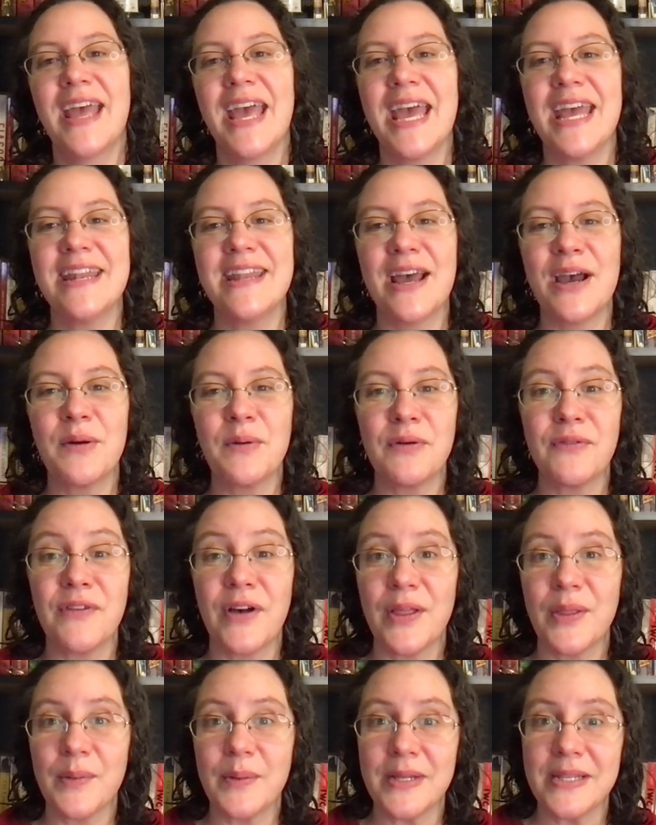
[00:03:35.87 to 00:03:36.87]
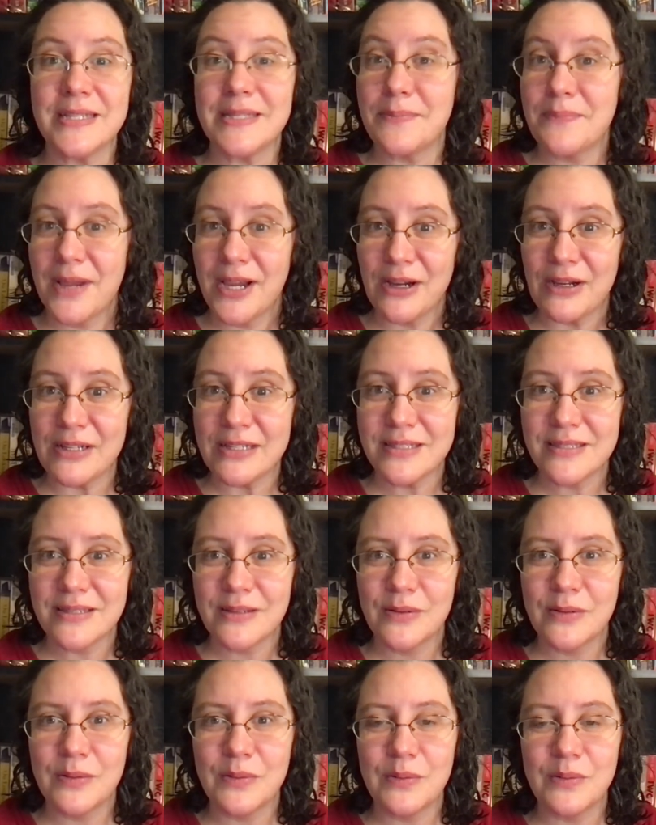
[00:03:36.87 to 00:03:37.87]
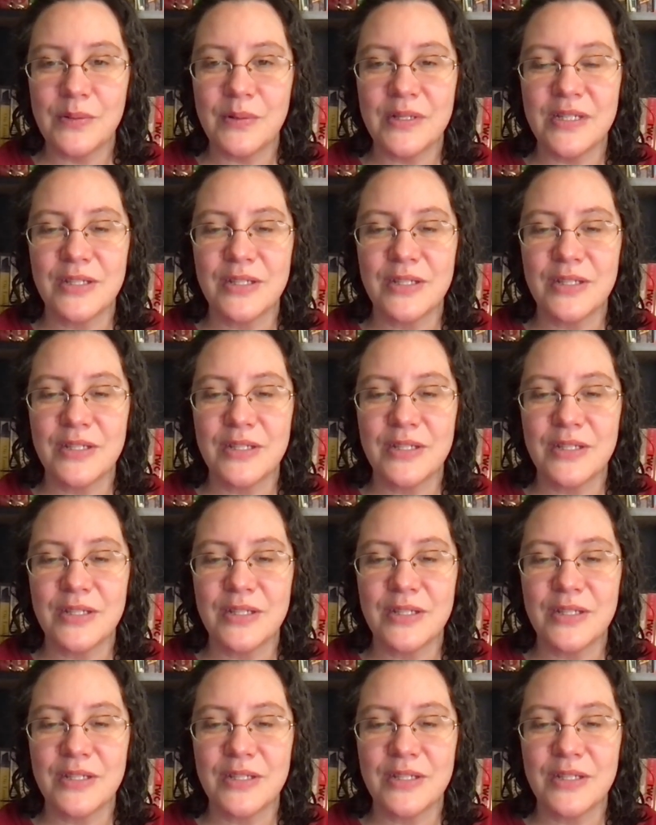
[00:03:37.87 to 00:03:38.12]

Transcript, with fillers: And now we're following Damaris, who